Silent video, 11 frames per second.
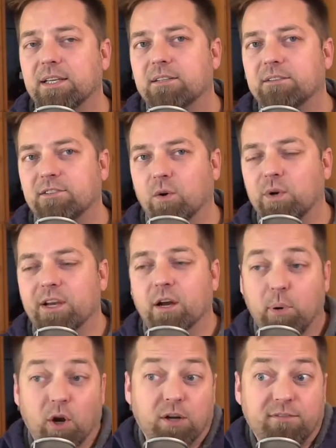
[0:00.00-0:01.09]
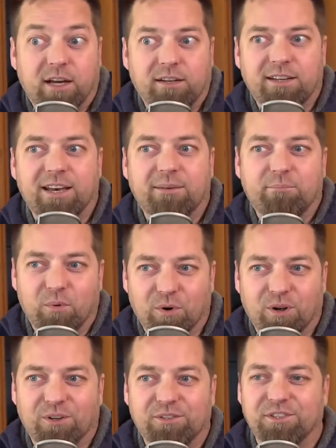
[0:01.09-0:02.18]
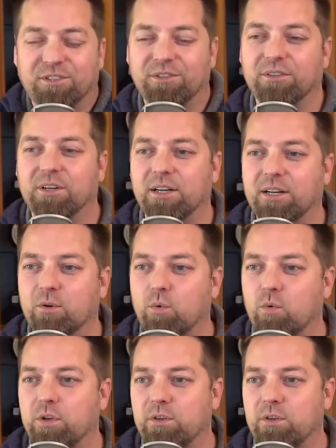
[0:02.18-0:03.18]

So we are part of .NET, but we're also,